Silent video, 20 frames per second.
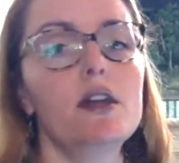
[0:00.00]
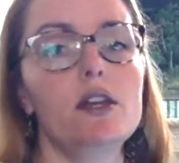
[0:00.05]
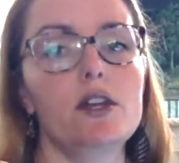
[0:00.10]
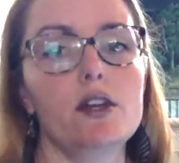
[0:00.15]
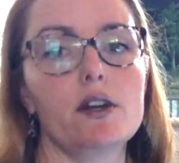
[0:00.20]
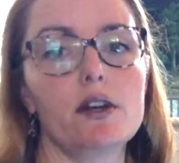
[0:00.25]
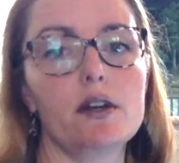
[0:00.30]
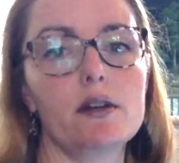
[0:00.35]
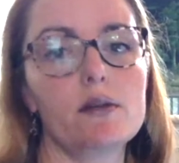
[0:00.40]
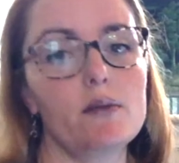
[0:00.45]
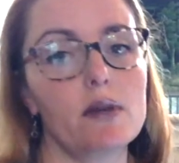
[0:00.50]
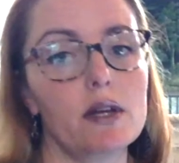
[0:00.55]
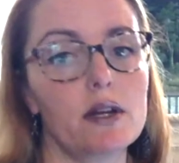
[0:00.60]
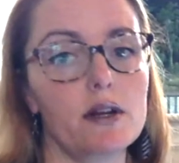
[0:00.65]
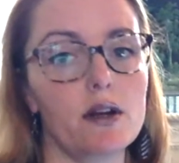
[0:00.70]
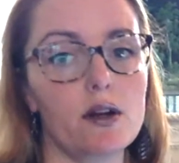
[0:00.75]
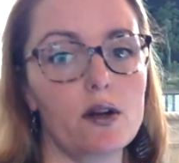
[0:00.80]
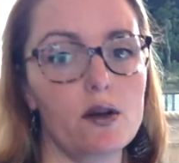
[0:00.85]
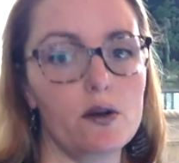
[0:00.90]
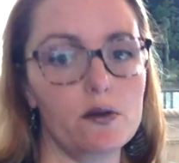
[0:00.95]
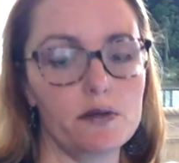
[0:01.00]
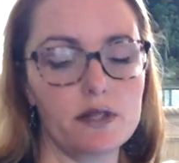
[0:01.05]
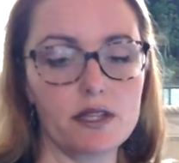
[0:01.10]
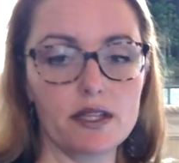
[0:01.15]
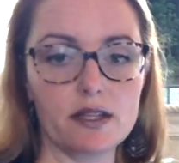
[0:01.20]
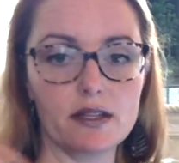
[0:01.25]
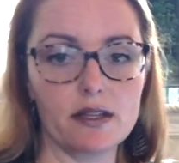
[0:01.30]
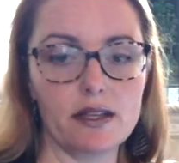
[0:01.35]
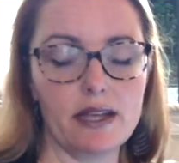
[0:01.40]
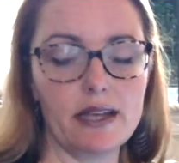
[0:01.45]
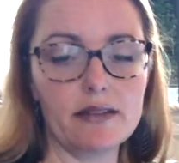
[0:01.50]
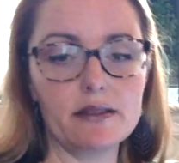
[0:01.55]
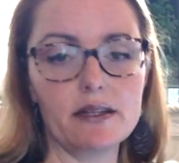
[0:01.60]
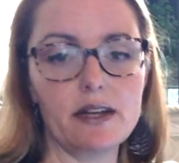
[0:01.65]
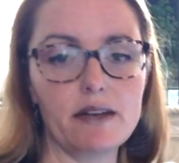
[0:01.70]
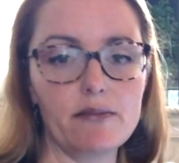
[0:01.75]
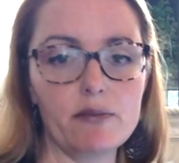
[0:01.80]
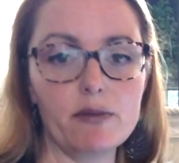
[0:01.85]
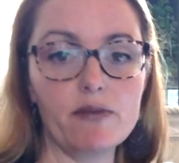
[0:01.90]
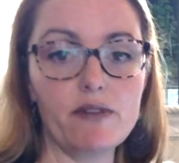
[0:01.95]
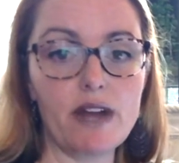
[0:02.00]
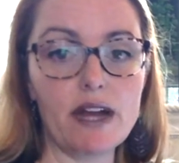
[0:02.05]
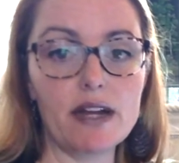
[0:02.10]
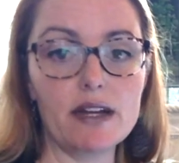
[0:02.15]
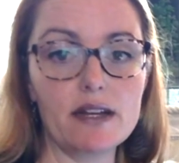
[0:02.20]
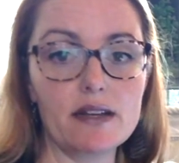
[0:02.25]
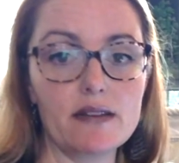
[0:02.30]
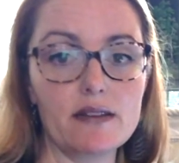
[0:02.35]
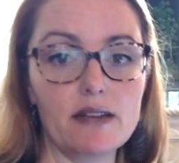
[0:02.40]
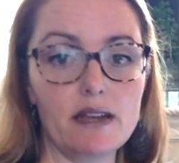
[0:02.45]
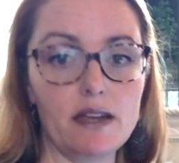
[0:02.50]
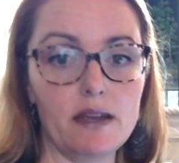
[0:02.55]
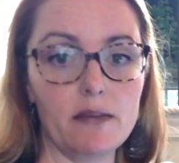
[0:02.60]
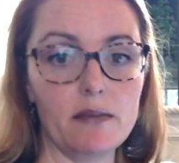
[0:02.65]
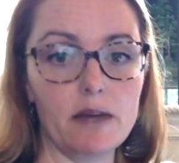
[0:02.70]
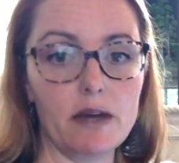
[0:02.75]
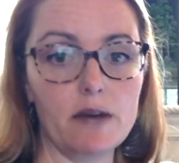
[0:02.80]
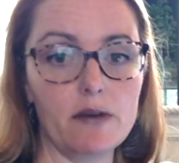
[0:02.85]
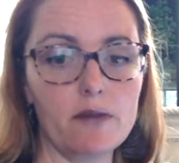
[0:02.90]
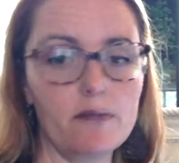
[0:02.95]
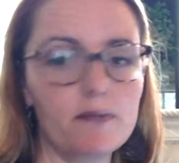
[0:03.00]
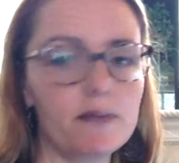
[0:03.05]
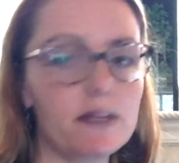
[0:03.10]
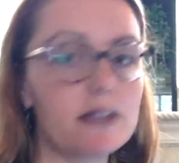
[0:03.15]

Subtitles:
you're going to want to go to the link that I provided in the email.